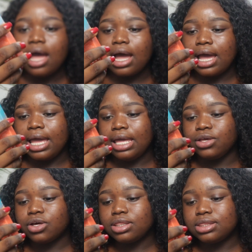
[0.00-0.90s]
I
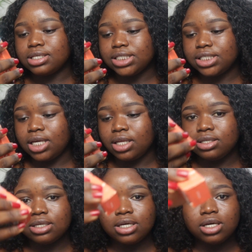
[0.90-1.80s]
got the shade
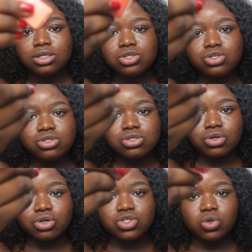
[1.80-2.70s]

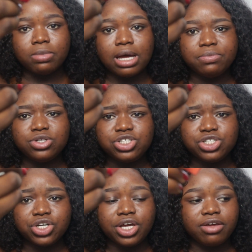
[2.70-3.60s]
Sokoto, but I'm not
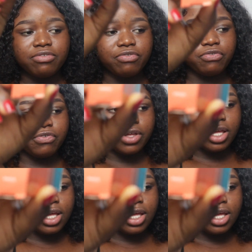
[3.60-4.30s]
sure if